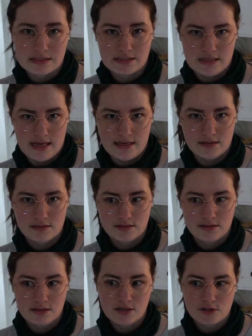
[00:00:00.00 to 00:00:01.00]
today,
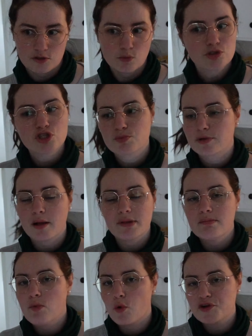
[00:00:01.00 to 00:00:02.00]
which is probably
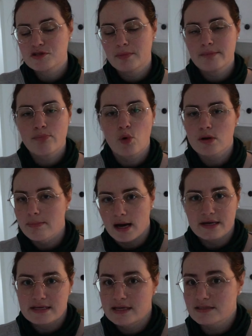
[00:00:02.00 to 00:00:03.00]
more than my poor
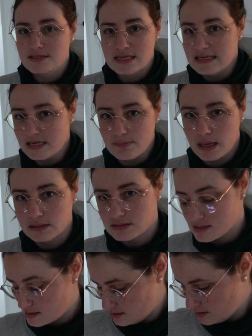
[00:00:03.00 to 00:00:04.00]
body has seen in
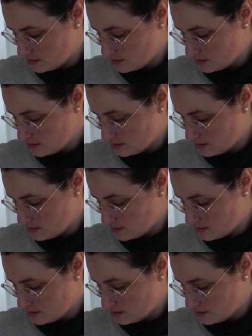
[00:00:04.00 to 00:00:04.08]
months.